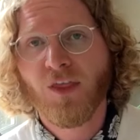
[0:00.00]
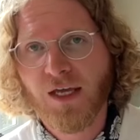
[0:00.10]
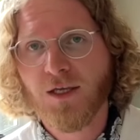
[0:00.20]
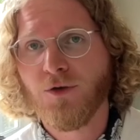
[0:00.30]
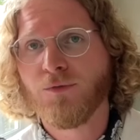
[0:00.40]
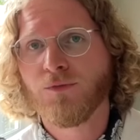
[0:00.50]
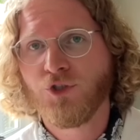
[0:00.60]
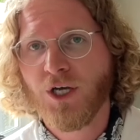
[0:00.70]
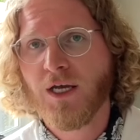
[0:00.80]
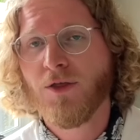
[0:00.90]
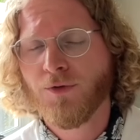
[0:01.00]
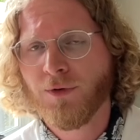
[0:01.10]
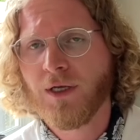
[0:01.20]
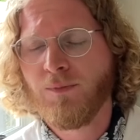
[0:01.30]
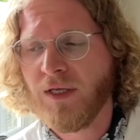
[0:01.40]
Thank you, J
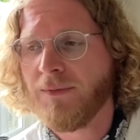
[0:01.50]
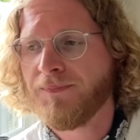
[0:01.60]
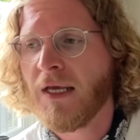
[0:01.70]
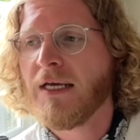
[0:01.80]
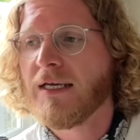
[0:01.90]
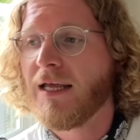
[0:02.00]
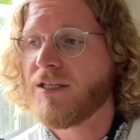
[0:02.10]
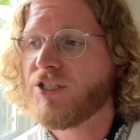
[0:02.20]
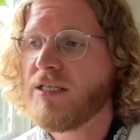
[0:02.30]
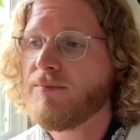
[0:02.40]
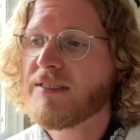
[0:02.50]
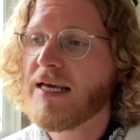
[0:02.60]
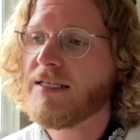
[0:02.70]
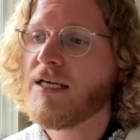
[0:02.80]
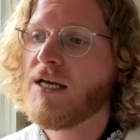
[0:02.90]
three B. Now, the team
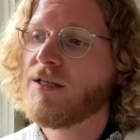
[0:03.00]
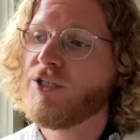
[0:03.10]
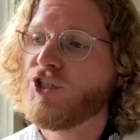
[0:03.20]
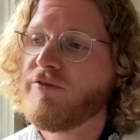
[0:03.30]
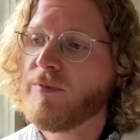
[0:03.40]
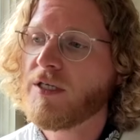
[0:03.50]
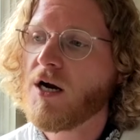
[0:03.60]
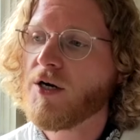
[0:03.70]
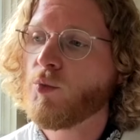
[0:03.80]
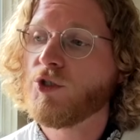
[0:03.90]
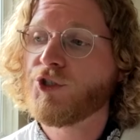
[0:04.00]
said the achievement card will